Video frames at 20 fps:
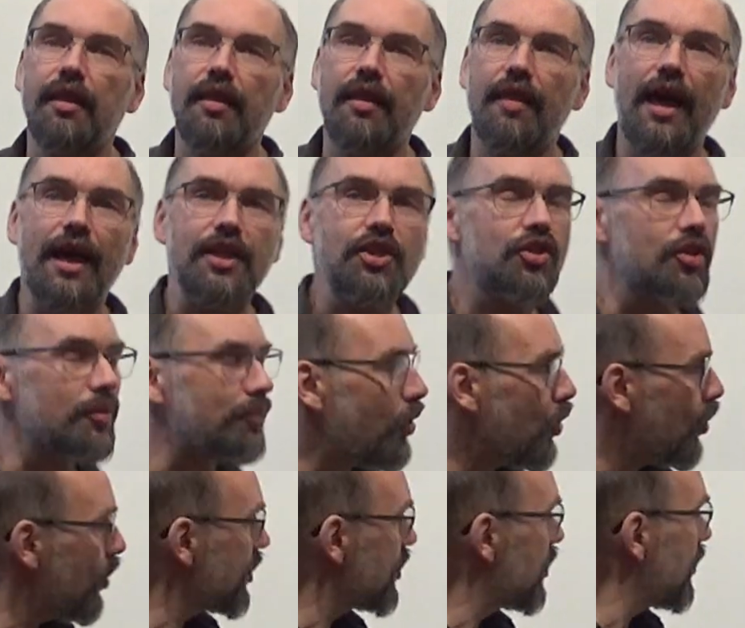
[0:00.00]
that
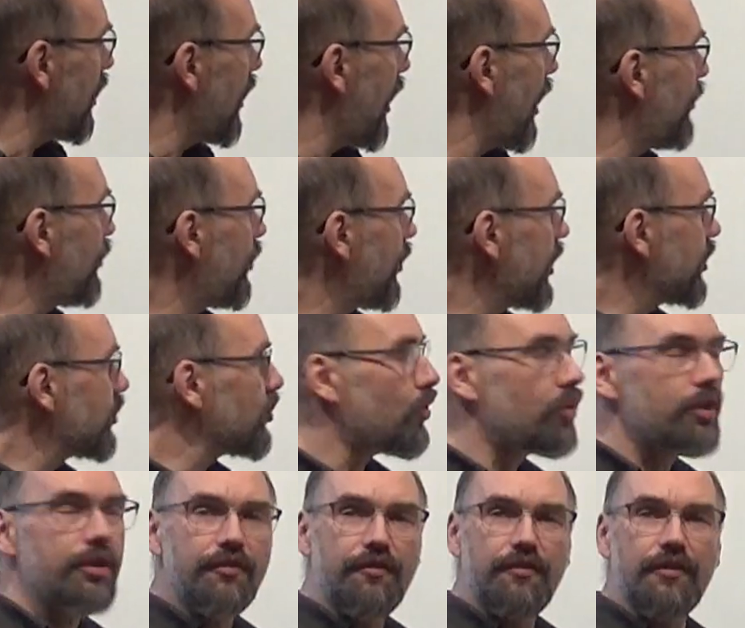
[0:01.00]
supports, elaborates,
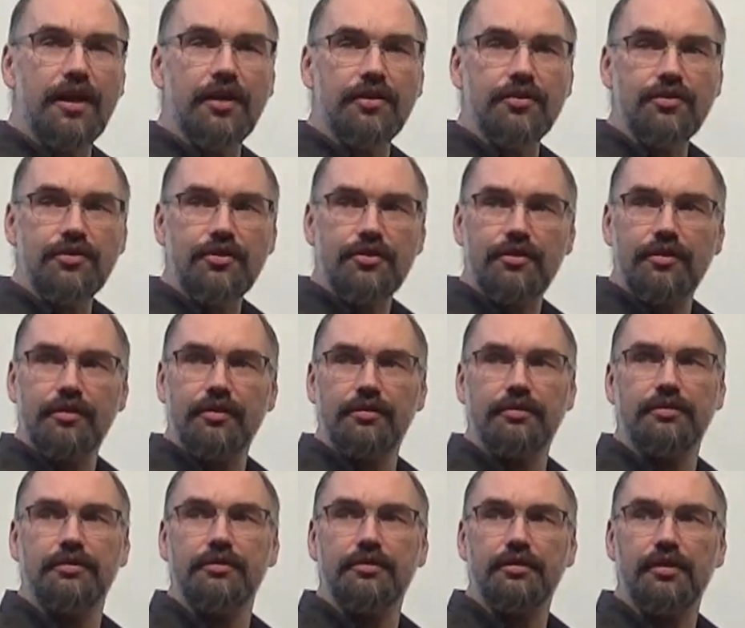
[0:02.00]
or defends
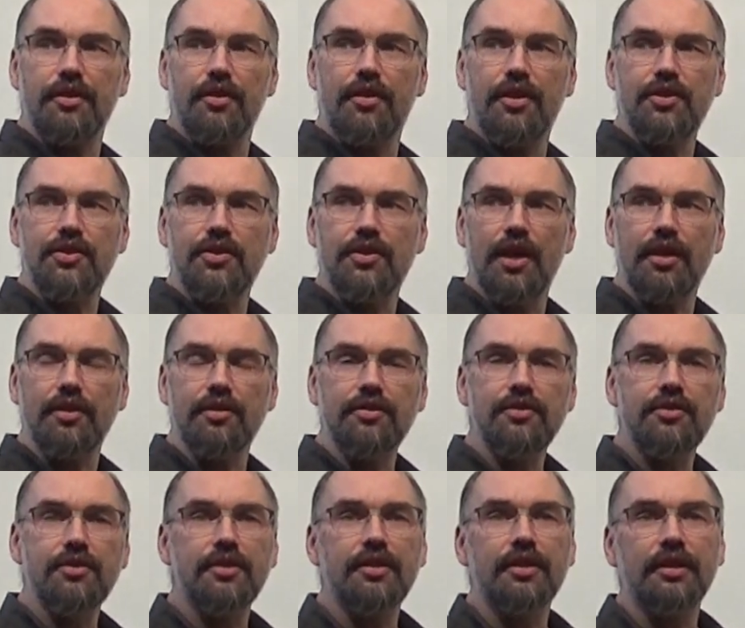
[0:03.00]
this
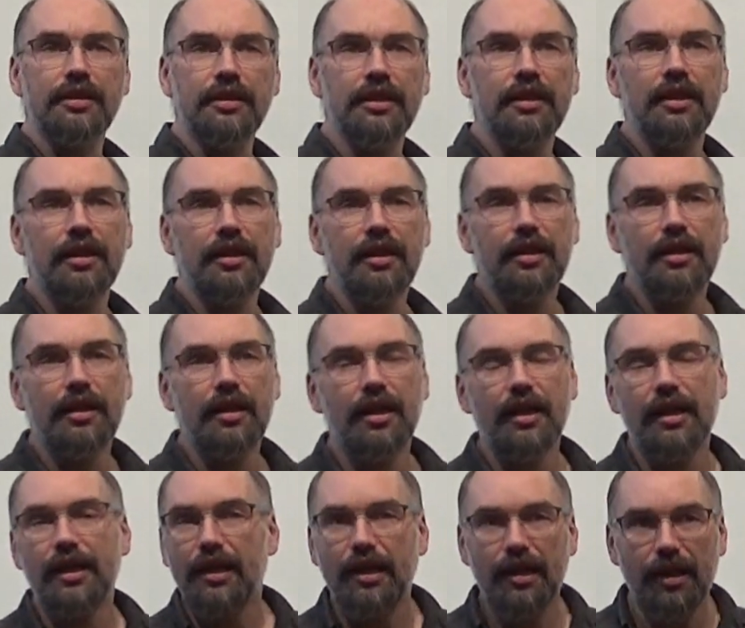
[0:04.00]
sentence
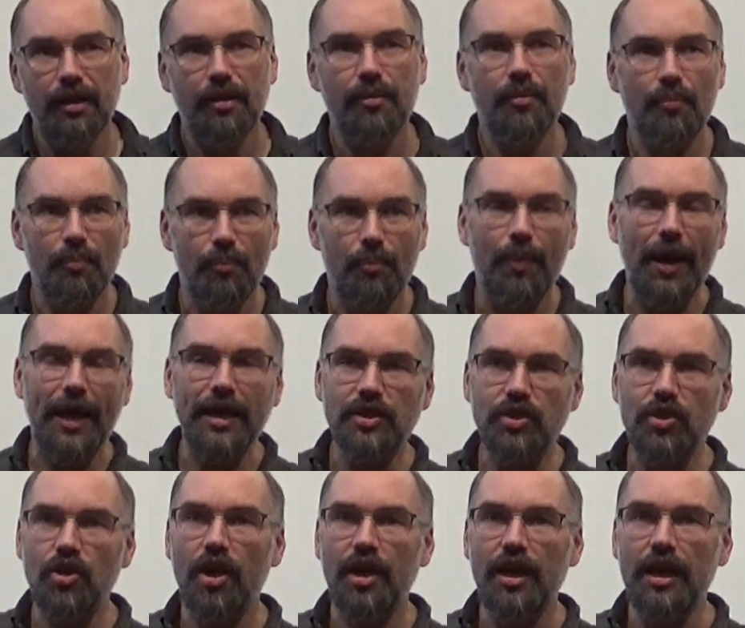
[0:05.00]

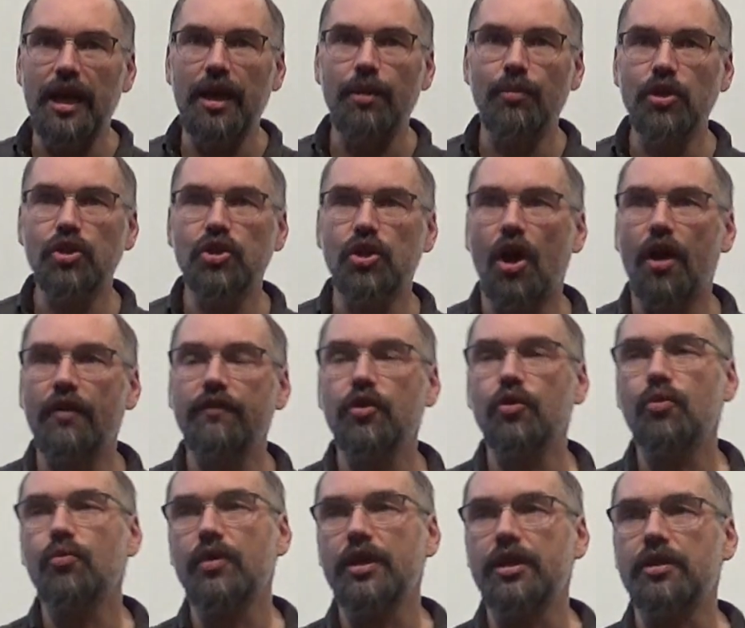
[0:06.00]
based on an image of
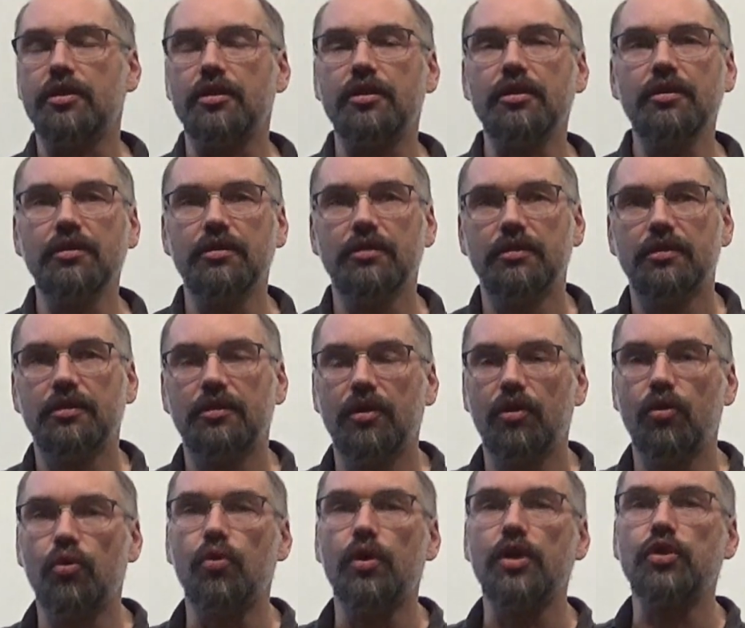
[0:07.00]
your reader
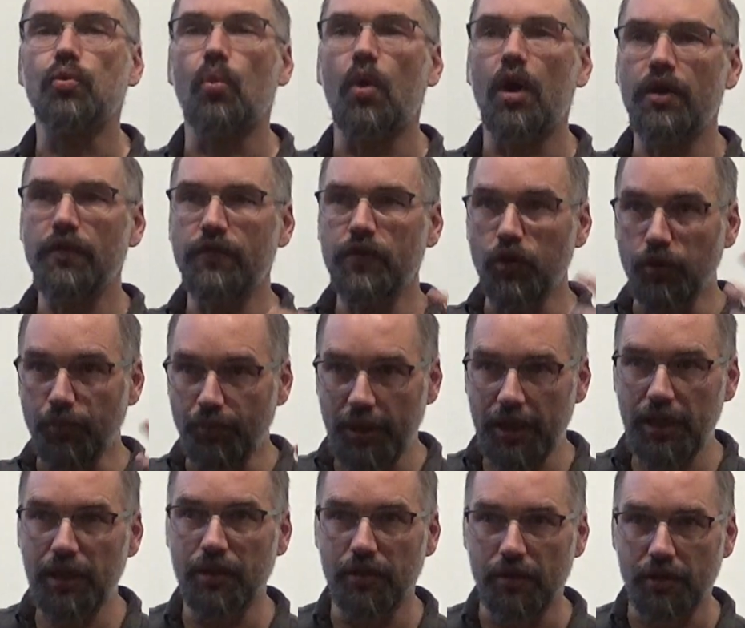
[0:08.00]
who is one of your
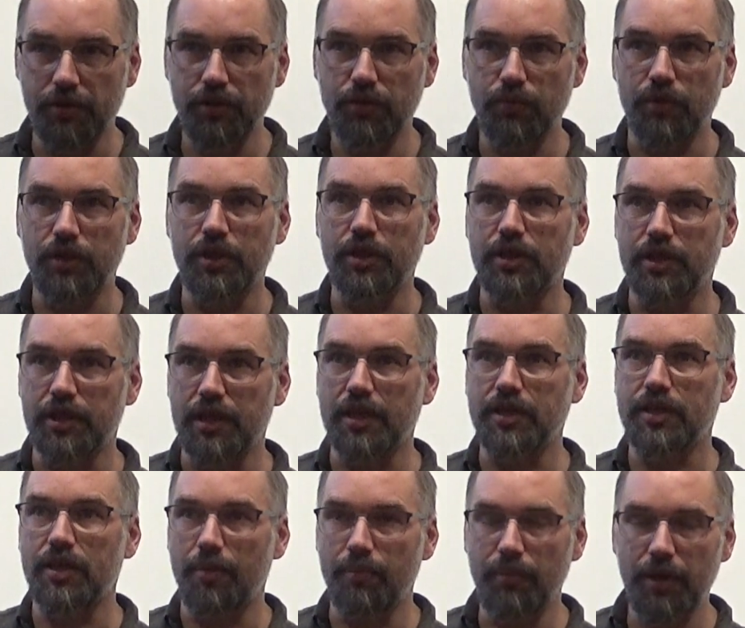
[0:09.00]
peers, which is, say,
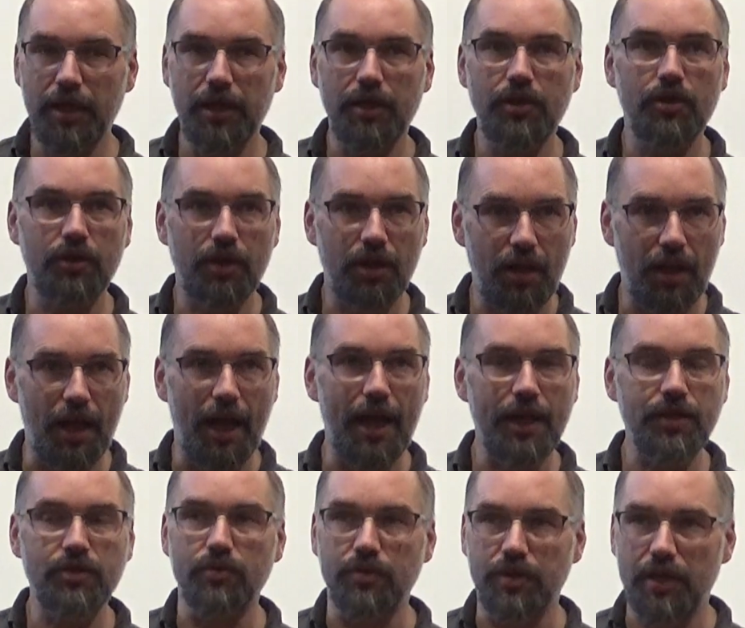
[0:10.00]
somebody in your
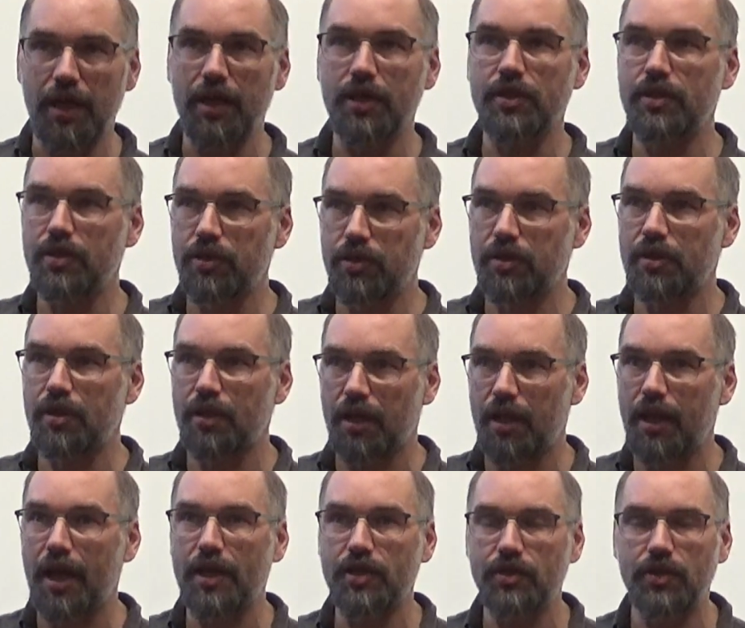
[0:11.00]
class who takes the
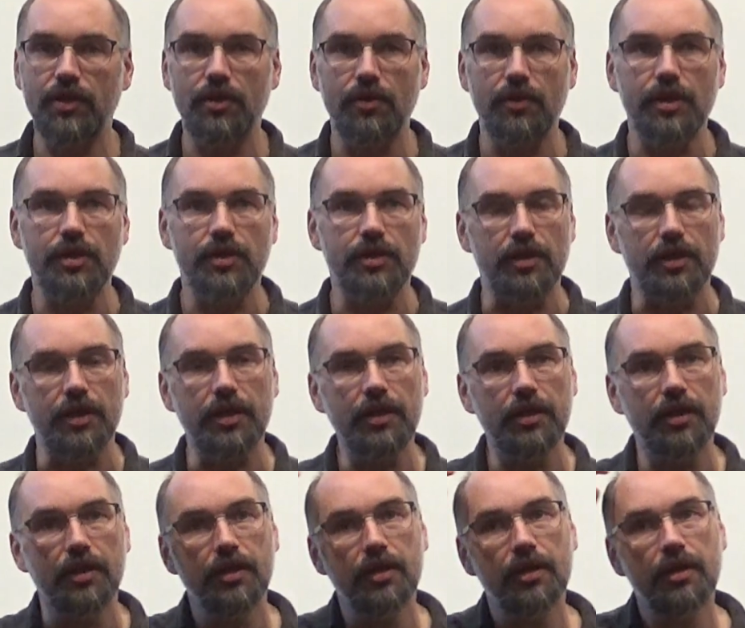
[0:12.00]
class seriously,
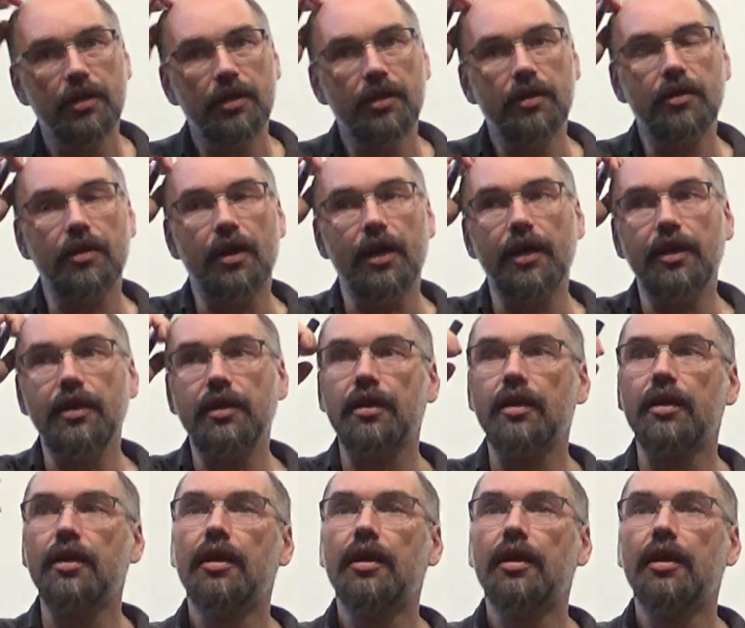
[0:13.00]
right?